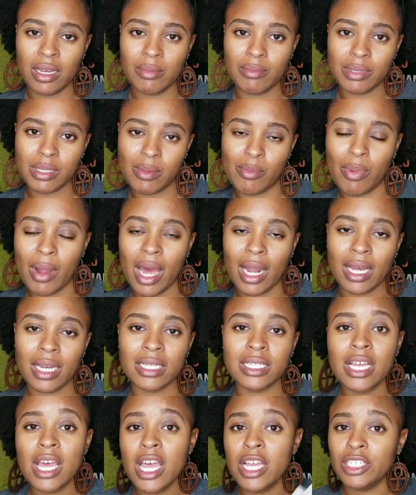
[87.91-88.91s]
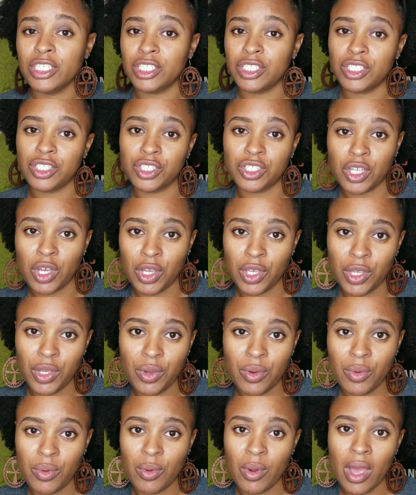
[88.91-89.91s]
some product, just to show
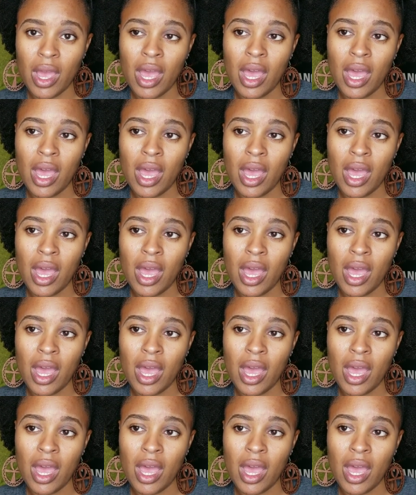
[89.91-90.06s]
you